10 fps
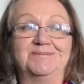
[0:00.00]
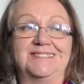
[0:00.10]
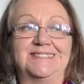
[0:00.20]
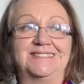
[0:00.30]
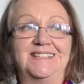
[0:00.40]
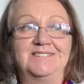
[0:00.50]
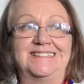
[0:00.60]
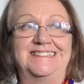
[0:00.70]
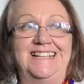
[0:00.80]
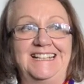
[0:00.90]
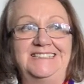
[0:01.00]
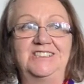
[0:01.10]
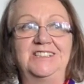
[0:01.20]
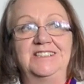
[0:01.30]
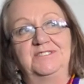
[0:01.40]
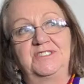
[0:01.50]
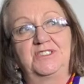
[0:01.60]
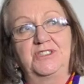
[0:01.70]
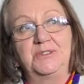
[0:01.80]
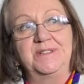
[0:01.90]
the segregation of
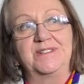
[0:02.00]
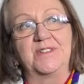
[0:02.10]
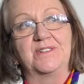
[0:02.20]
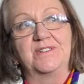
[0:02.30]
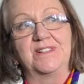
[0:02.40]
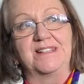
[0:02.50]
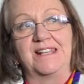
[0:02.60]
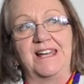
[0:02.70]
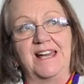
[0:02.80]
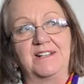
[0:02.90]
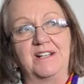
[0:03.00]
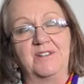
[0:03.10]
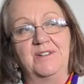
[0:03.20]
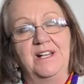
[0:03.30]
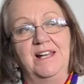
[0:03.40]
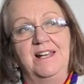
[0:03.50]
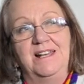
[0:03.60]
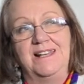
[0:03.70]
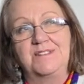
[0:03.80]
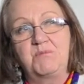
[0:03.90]
students into the ghetto
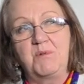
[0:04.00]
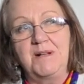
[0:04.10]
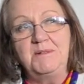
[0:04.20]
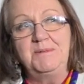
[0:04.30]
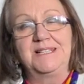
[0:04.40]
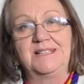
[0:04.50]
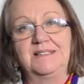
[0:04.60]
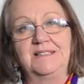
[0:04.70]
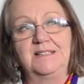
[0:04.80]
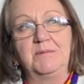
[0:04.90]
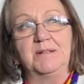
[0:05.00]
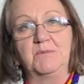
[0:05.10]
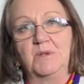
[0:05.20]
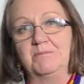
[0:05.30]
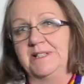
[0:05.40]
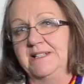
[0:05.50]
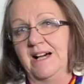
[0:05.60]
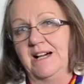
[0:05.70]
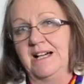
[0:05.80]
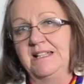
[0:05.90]
is probably a little bit more
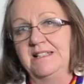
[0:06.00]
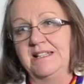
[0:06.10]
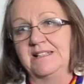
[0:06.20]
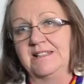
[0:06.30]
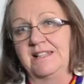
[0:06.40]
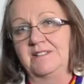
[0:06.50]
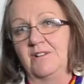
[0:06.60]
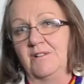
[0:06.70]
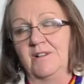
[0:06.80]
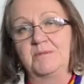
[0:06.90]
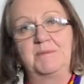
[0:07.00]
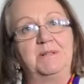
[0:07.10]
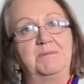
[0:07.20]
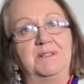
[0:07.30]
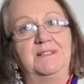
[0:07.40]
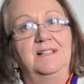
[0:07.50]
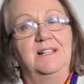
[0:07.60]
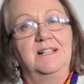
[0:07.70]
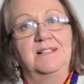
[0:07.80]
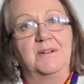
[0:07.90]
benign in that there aren't people
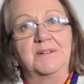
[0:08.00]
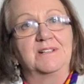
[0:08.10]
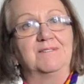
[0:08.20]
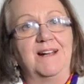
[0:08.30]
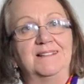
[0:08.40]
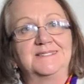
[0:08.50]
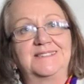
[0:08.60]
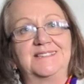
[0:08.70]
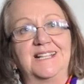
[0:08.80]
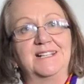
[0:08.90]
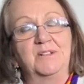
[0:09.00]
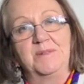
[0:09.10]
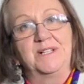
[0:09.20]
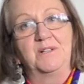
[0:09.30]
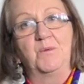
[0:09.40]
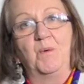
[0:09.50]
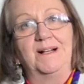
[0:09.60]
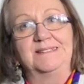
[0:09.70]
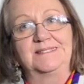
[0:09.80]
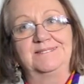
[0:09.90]
going around saying we don't
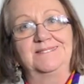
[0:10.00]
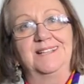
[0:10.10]
want